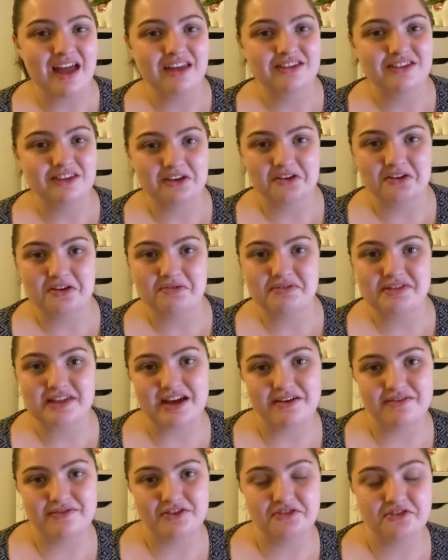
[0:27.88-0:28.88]
So
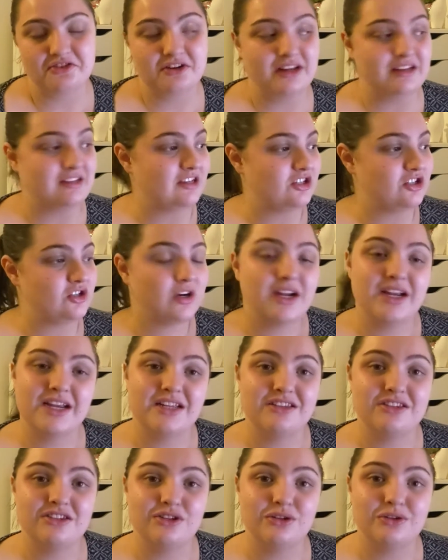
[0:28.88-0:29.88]
without further ado, let's get straight
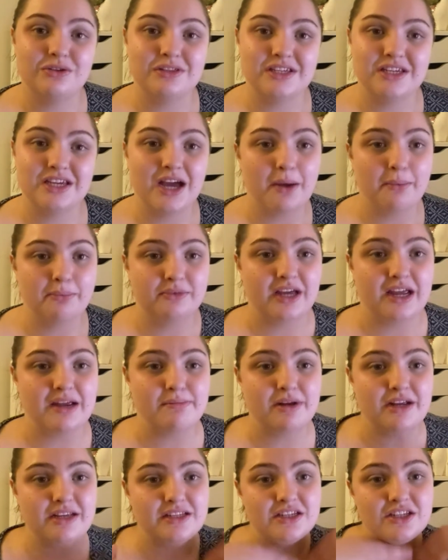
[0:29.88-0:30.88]
into the
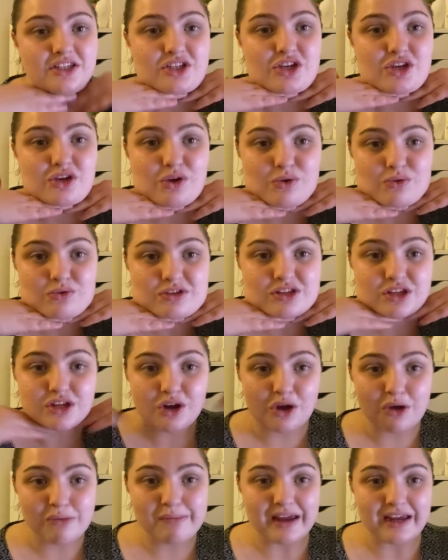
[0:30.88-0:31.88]
update. Please excuse the
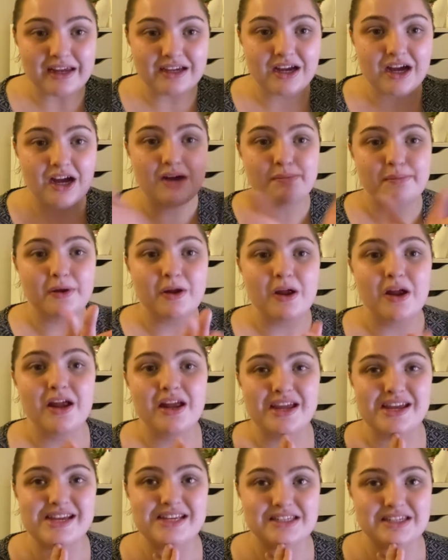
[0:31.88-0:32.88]
no makeup.
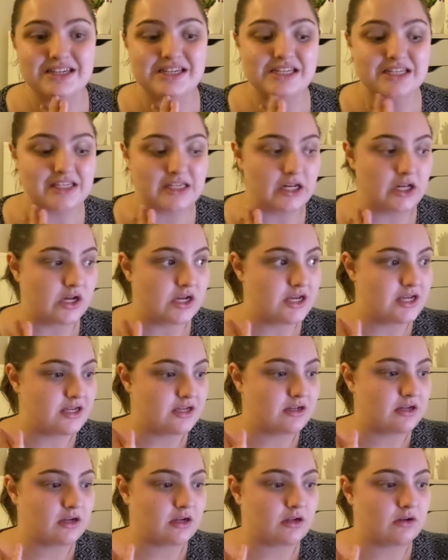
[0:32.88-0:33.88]
It is
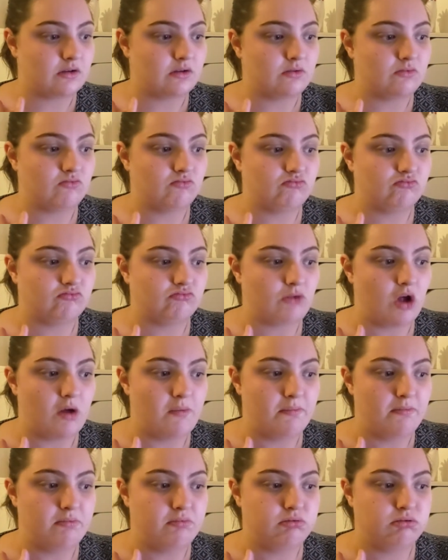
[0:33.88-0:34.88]
like
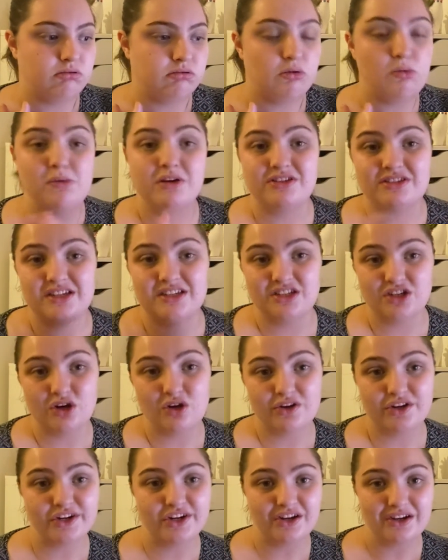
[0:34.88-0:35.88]
up almost 6
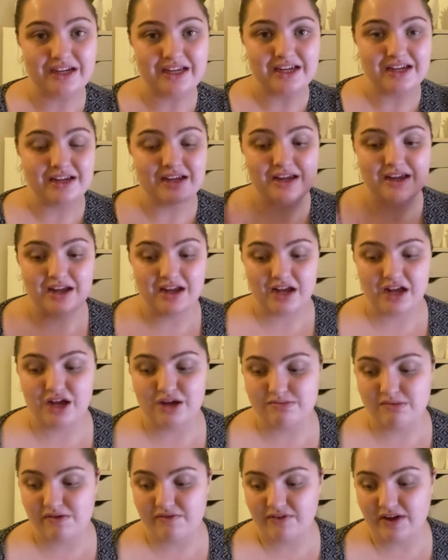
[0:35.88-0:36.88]
o'clock at night.
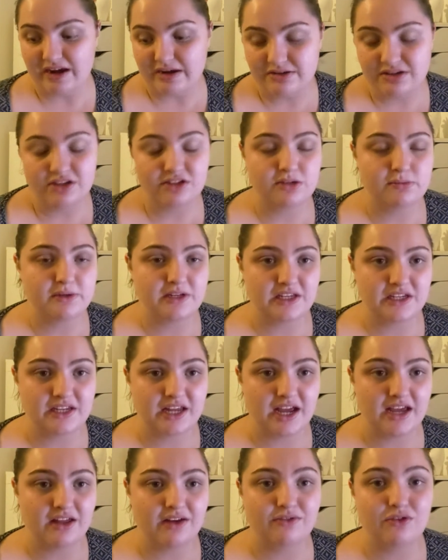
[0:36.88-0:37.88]
I've had such a busy
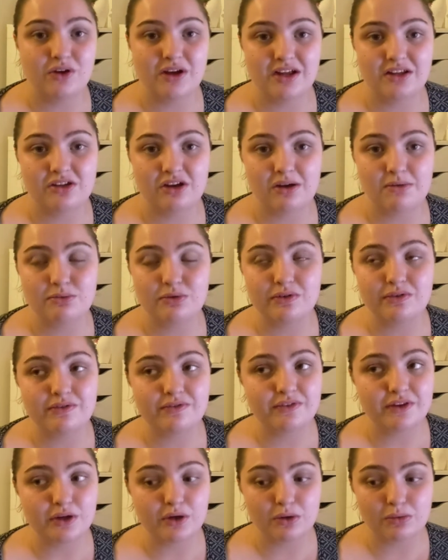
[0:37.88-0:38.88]
day that I've not had time to
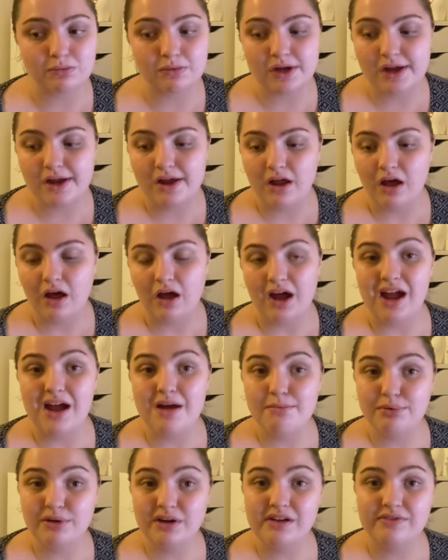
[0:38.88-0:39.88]
film. I
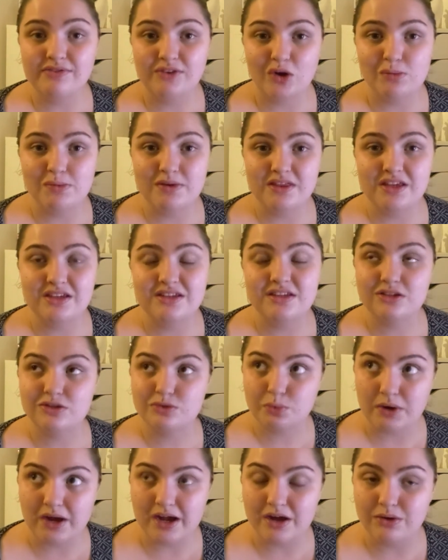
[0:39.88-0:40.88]
am pre-filming this
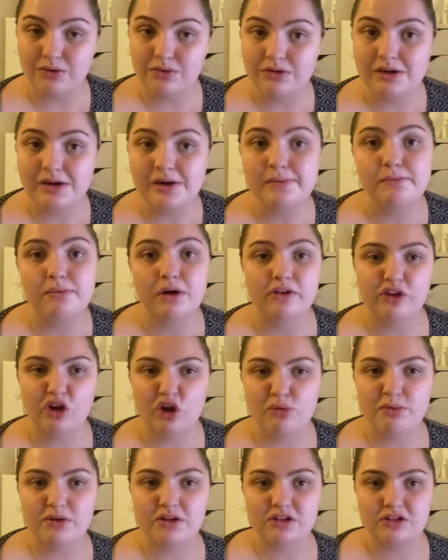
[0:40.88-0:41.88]
as well, but I was
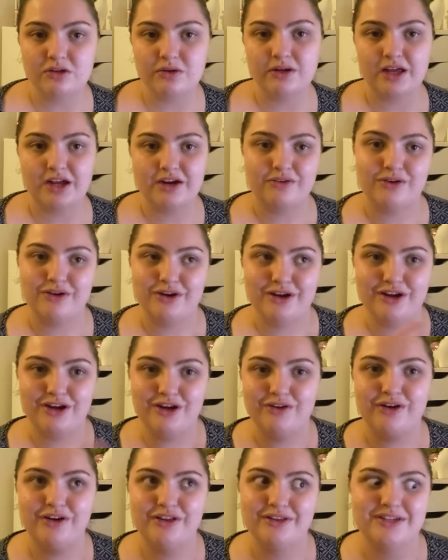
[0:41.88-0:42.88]
hoping to do it later on,
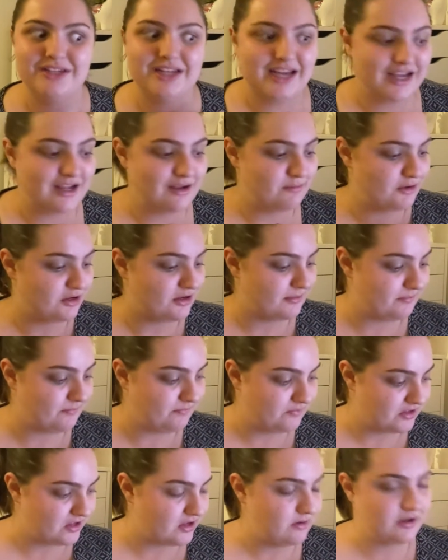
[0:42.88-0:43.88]
earlier on in the day, but
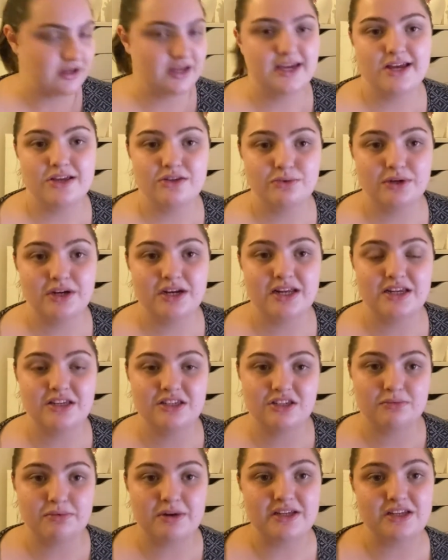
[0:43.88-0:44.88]
it is what it
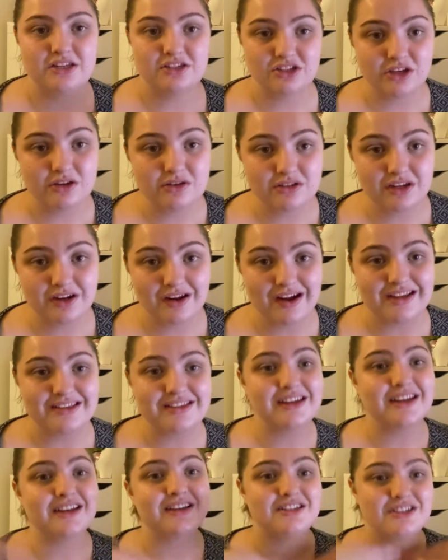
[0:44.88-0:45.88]
is. So please excuse the
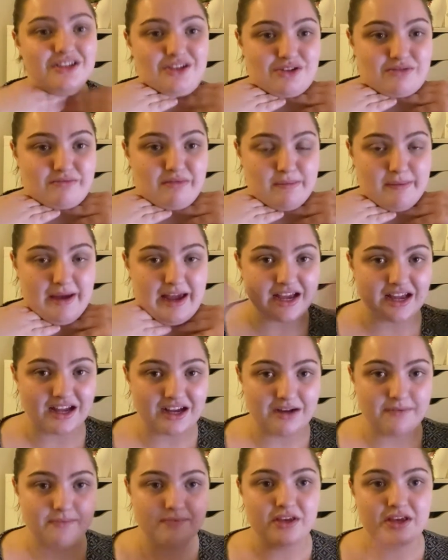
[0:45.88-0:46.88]
lighting, excuse my
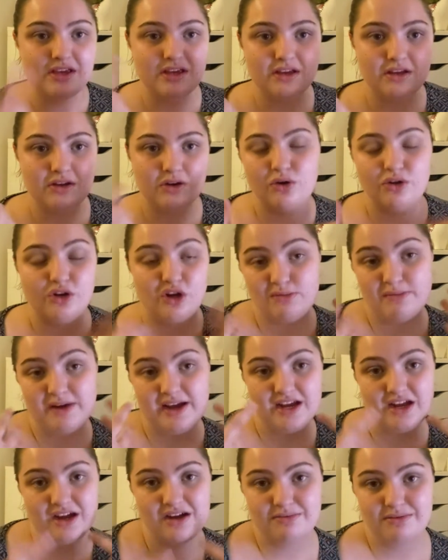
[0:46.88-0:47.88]
makeup, or no
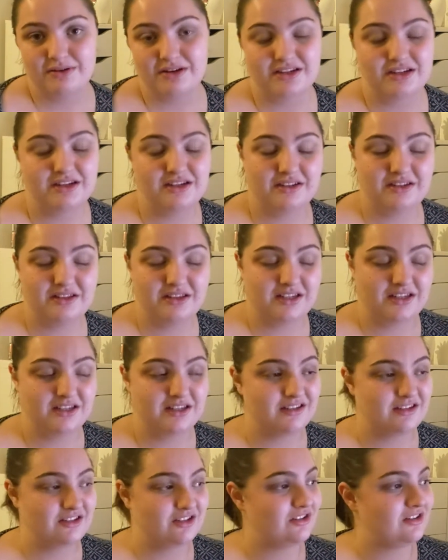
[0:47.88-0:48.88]
makeup in this
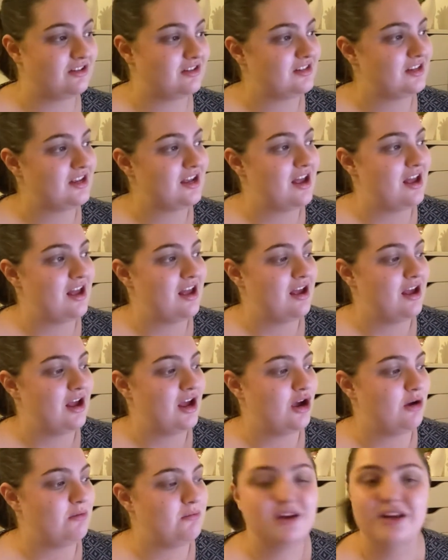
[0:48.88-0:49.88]
instance.
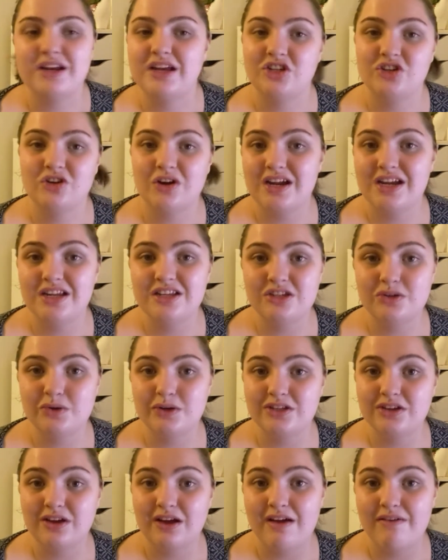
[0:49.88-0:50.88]
We're gonna get straight into it
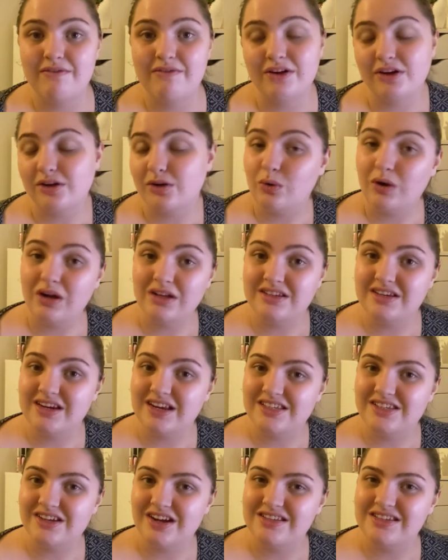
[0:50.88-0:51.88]
because I have quite an
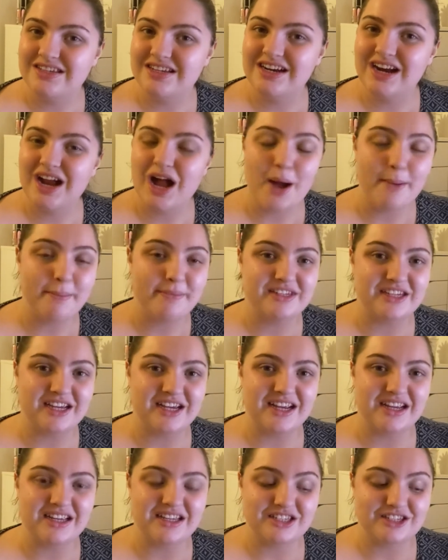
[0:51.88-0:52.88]
exciting
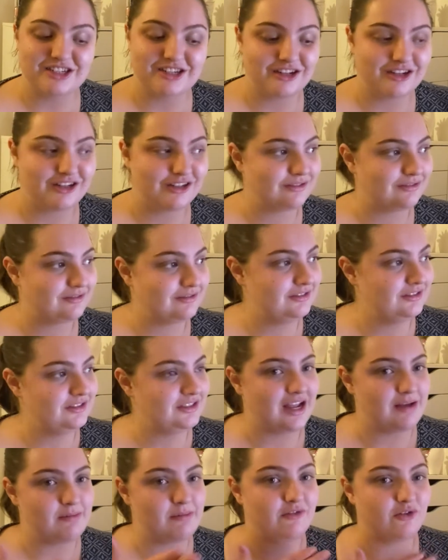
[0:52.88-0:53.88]
update. So
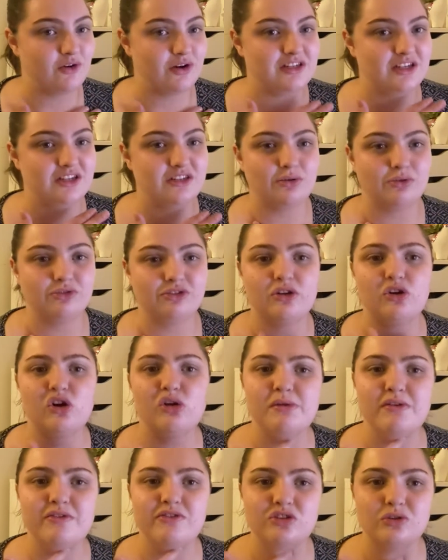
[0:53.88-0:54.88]
yeah, my voice is also, I've got
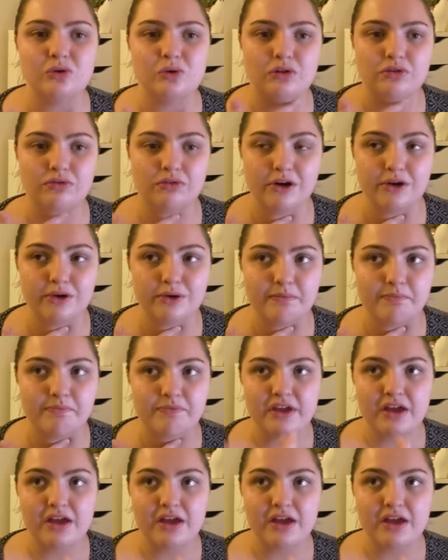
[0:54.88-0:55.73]
a bit of a sore throat.